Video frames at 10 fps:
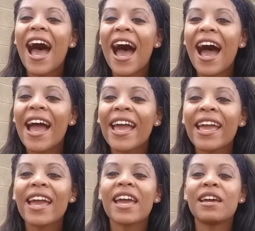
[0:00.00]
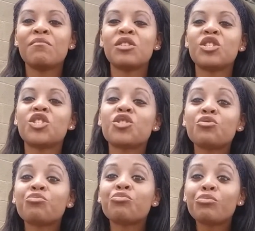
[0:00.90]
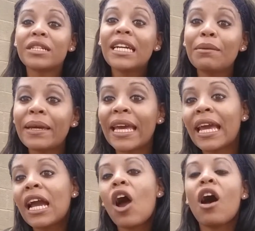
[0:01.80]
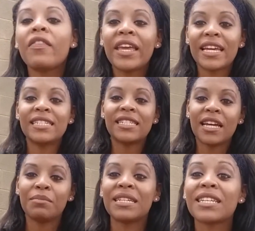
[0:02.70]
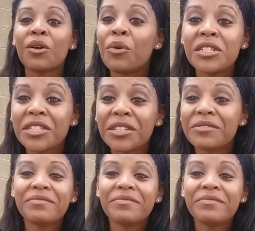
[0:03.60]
I am screaming on the inside because I don't want to.